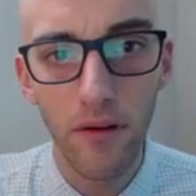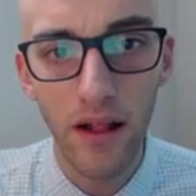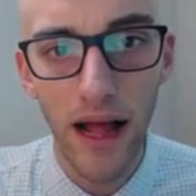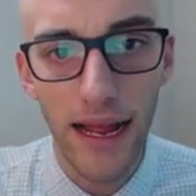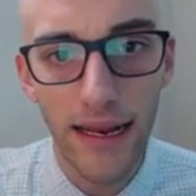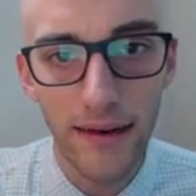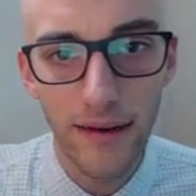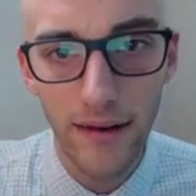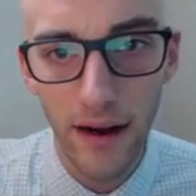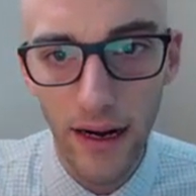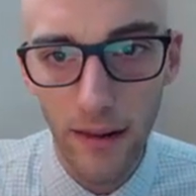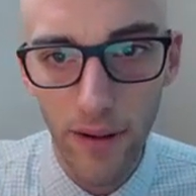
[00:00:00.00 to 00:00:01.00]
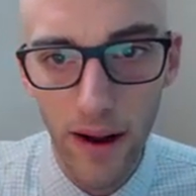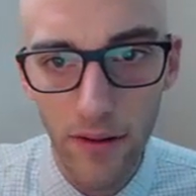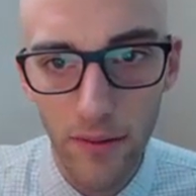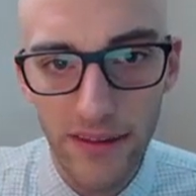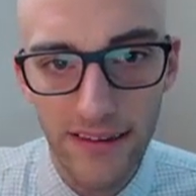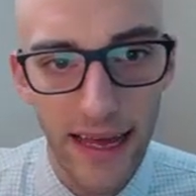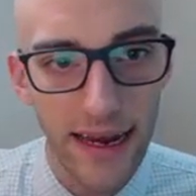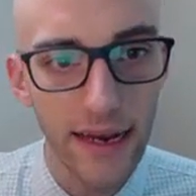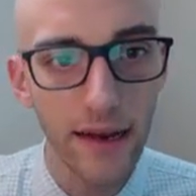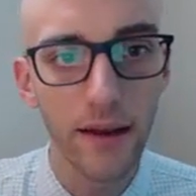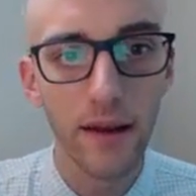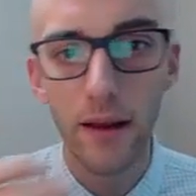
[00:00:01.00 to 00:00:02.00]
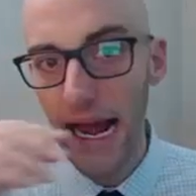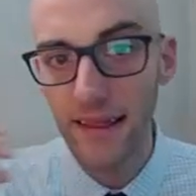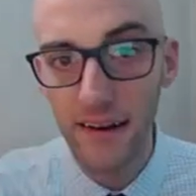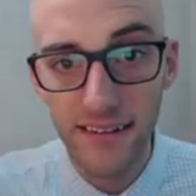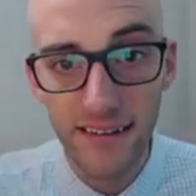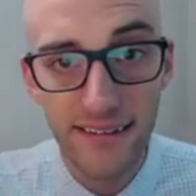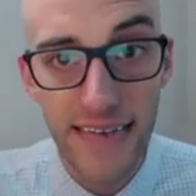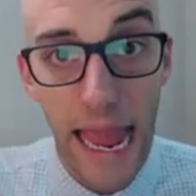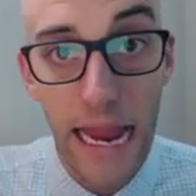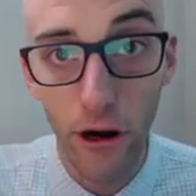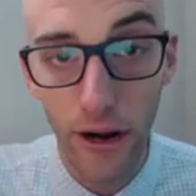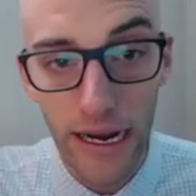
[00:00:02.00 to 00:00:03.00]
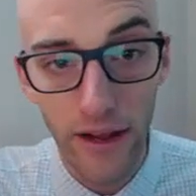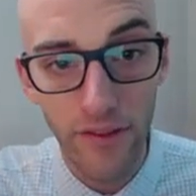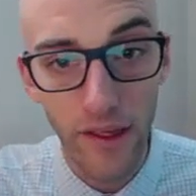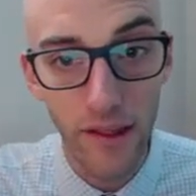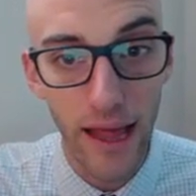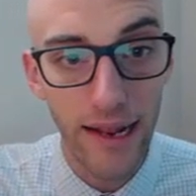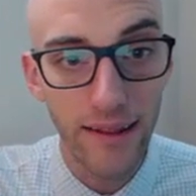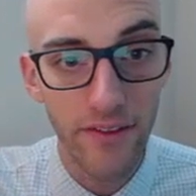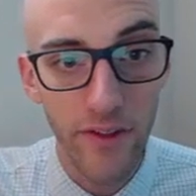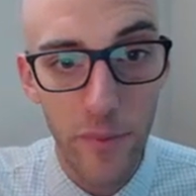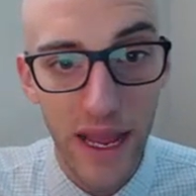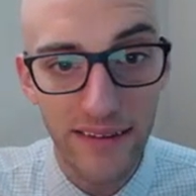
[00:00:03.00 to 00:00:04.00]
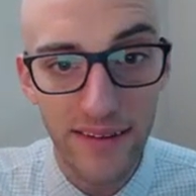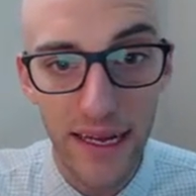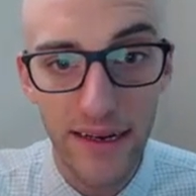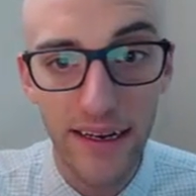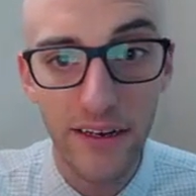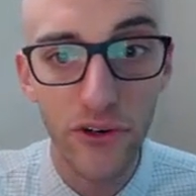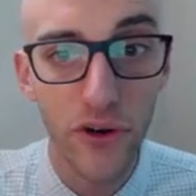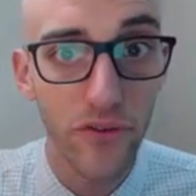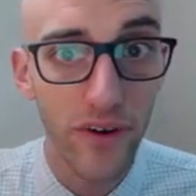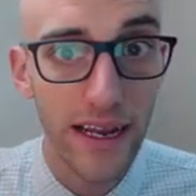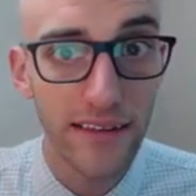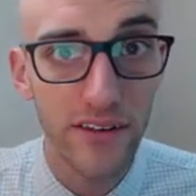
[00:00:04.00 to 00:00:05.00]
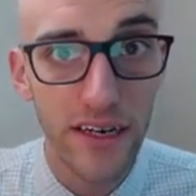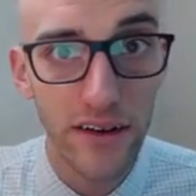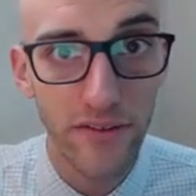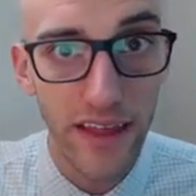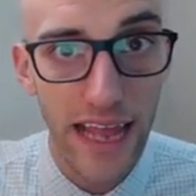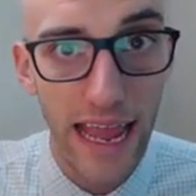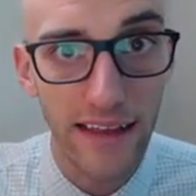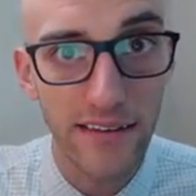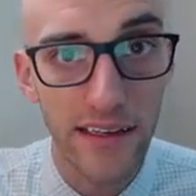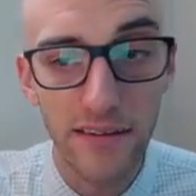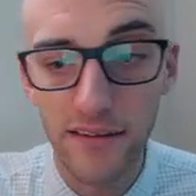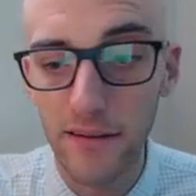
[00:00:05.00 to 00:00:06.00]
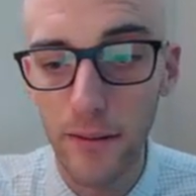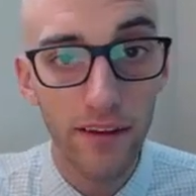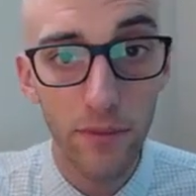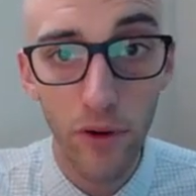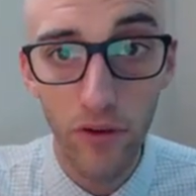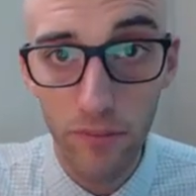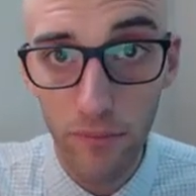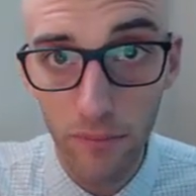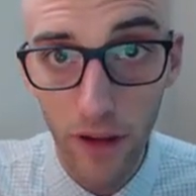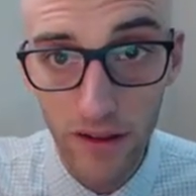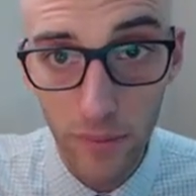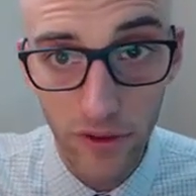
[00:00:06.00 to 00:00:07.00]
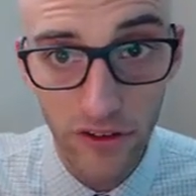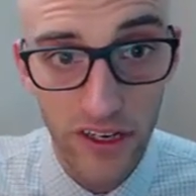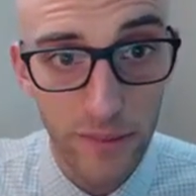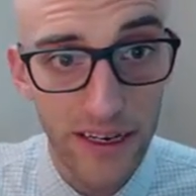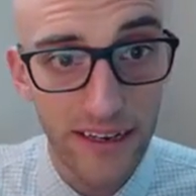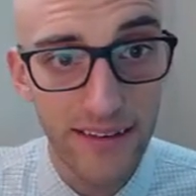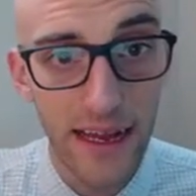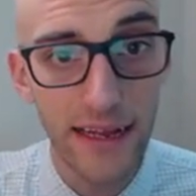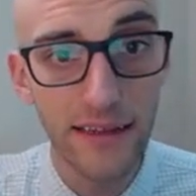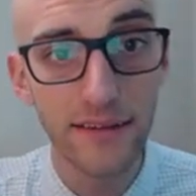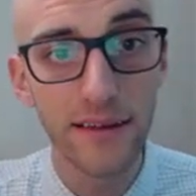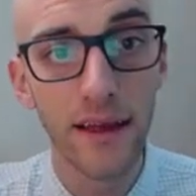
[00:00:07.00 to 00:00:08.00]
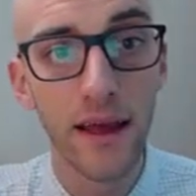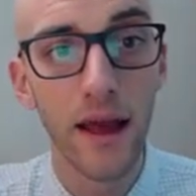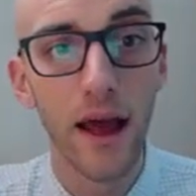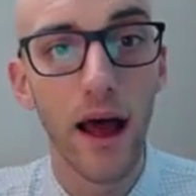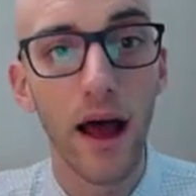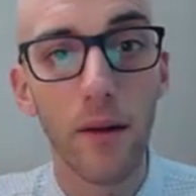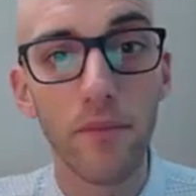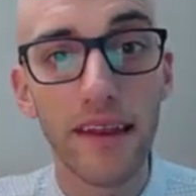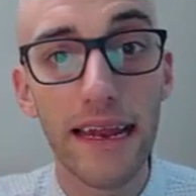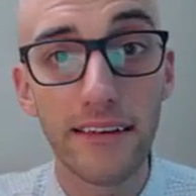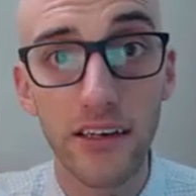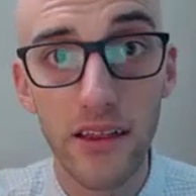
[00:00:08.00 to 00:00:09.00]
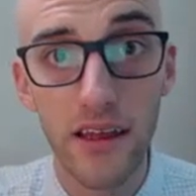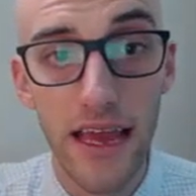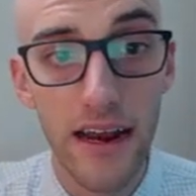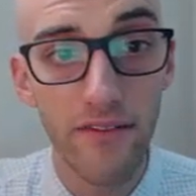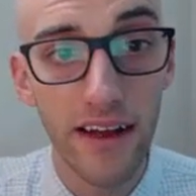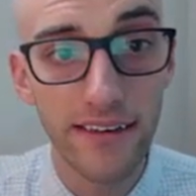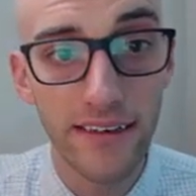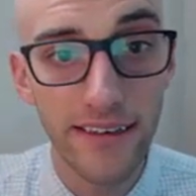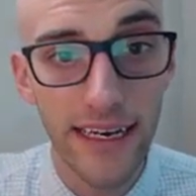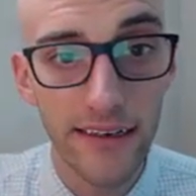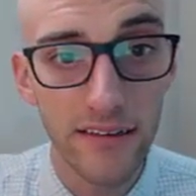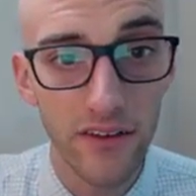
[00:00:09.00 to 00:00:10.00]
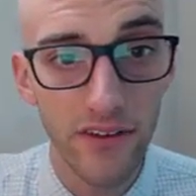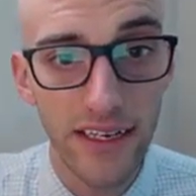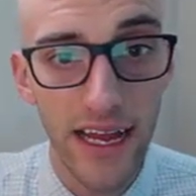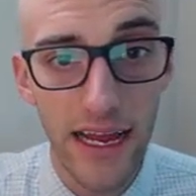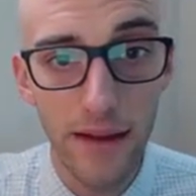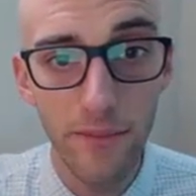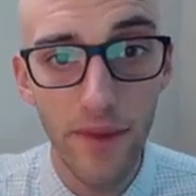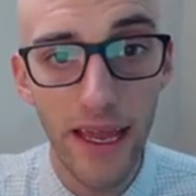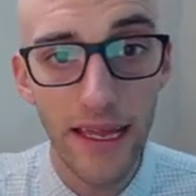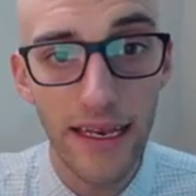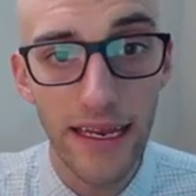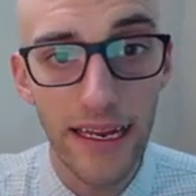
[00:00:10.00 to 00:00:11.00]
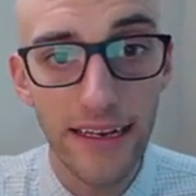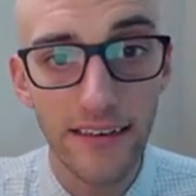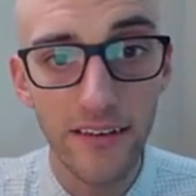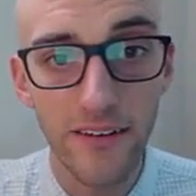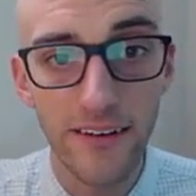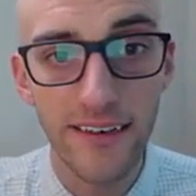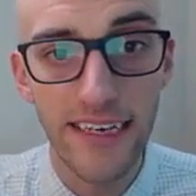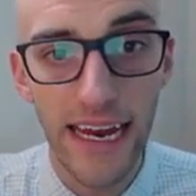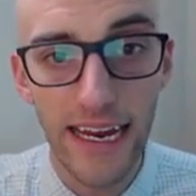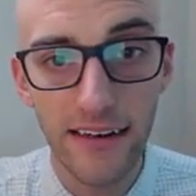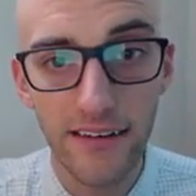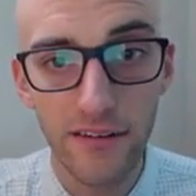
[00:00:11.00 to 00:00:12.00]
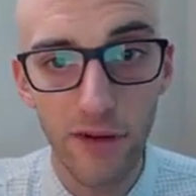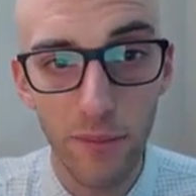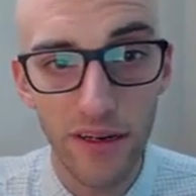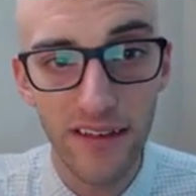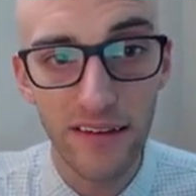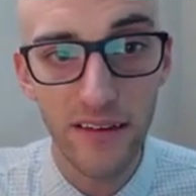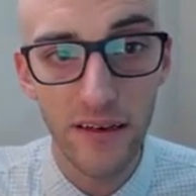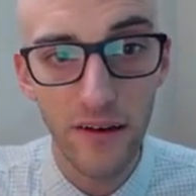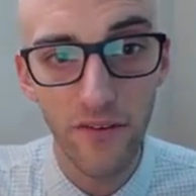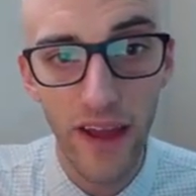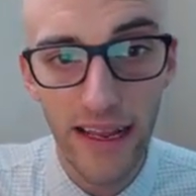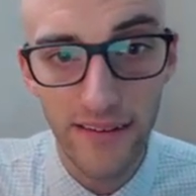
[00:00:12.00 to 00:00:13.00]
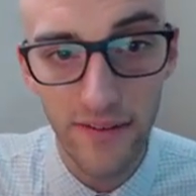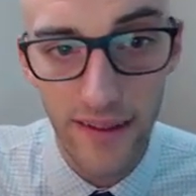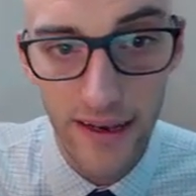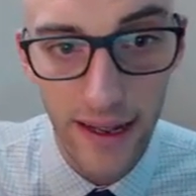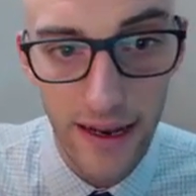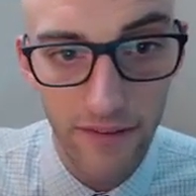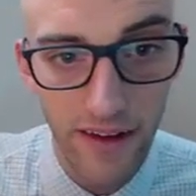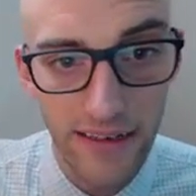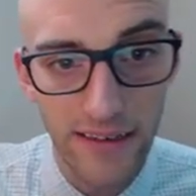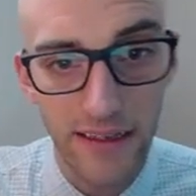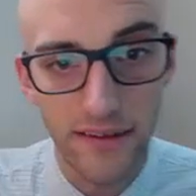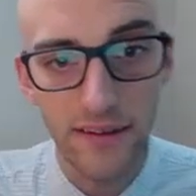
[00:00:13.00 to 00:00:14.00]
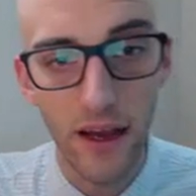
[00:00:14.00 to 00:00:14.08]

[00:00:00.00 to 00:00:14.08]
Client, target, problem, and setting, and there's a staggering of the length of the baseline to control for history of the cases. Also with multiple treatment designs, the nature of the intervention changes over time, and each change represents a new phase of the intervention.